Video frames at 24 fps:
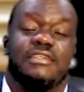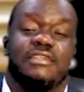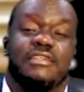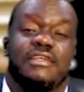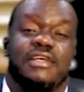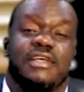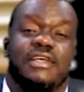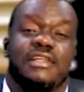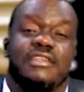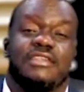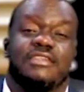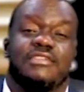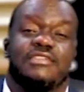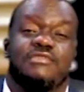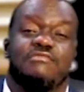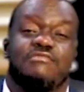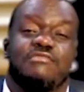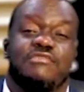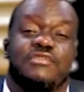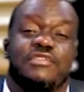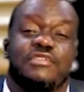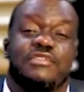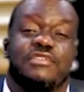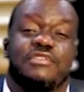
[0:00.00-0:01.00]
In this
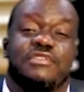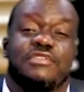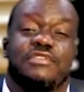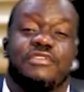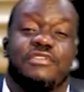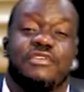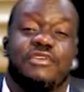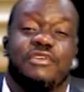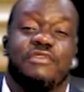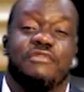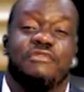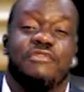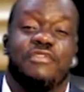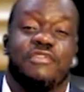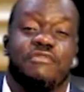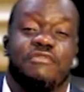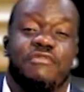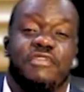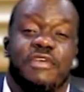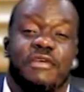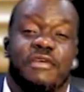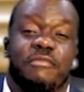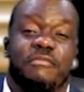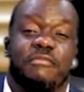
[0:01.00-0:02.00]
month of
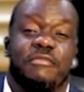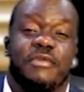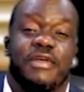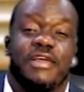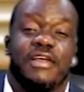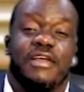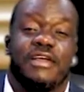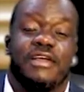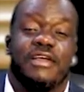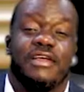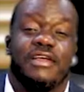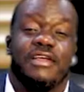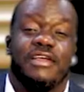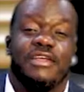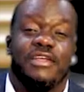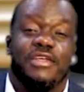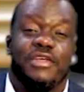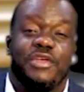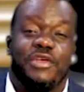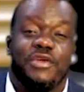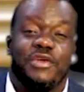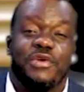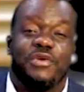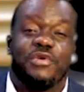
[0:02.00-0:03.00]
November,
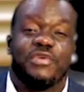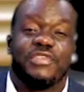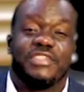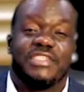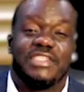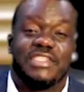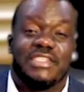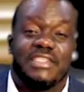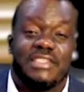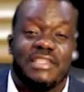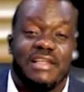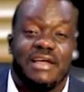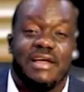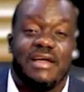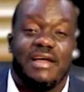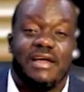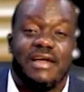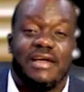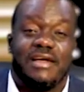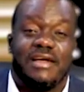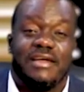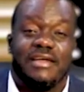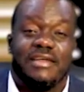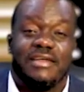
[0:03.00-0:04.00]
your
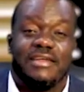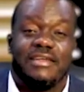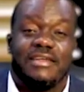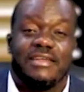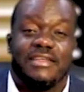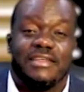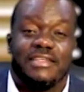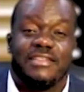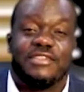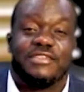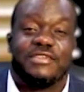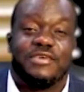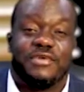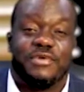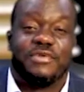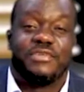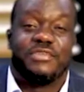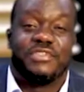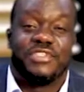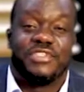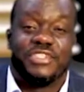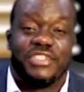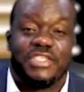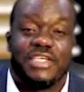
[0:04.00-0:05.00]
star is going
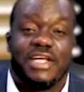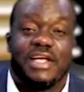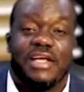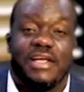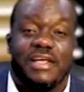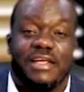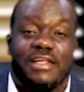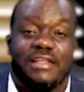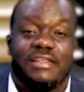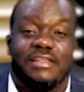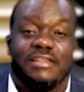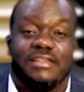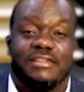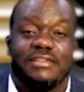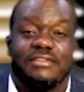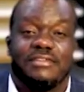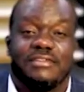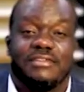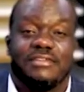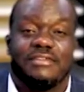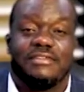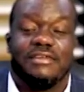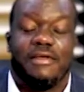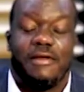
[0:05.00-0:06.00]
to shine.
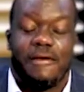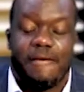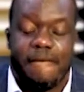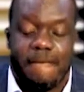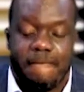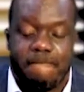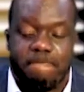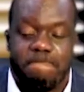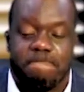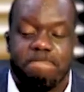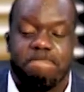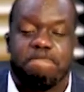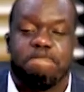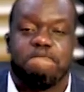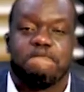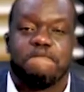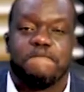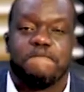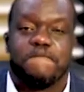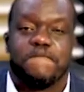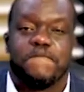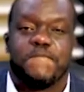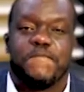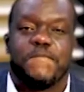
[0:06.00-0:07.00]
Yeah.
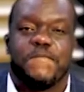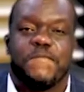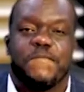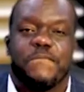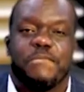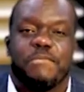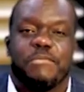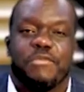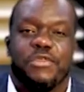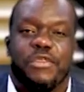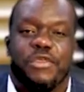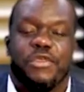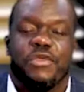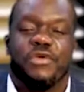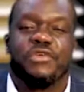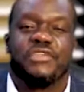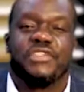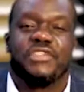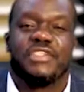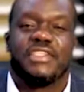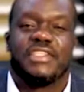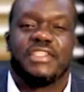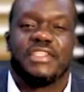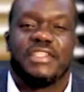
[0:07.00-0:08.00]
Your
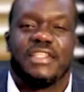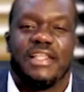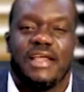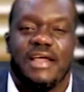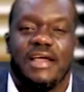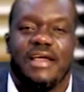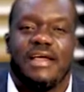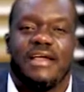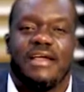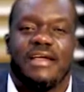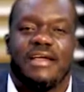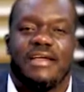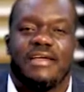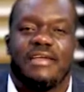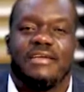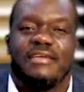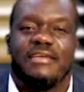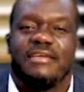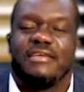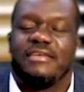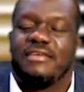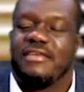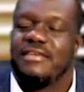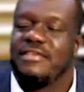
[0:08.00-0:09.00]
star
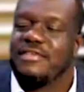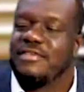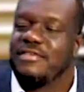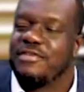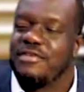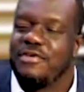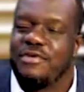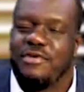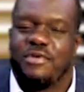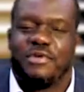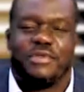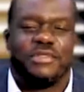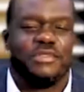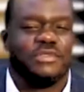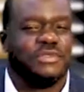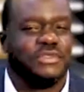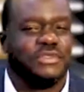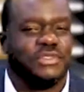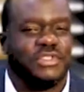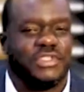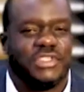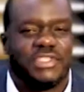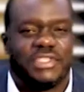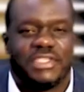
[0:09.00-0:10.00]
is going to
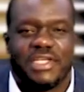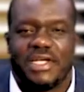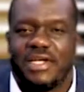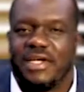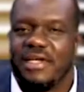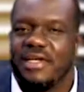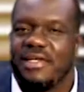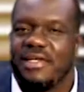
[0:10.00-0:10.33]
shine.